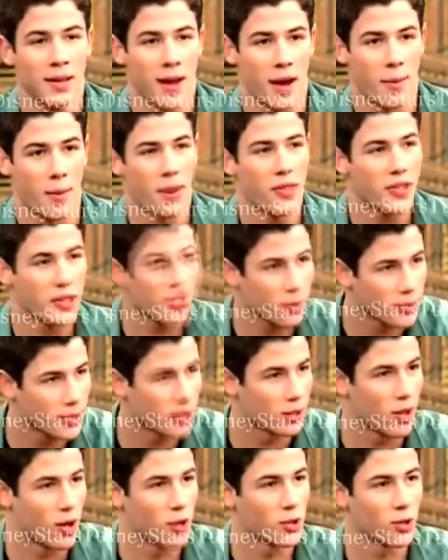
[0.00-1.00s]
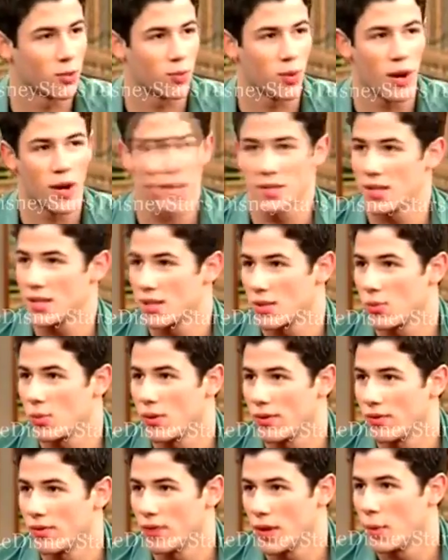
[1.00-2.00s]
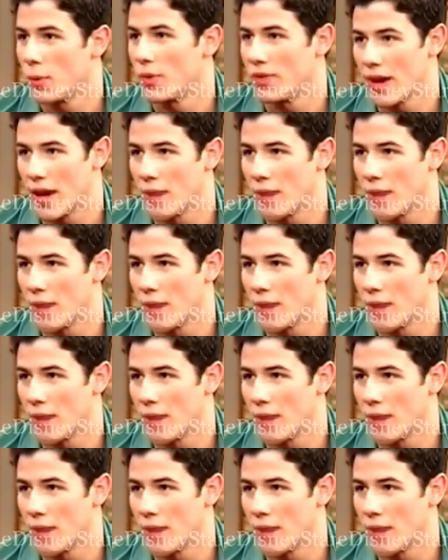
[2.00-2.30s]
I think it'll be a longer process than we've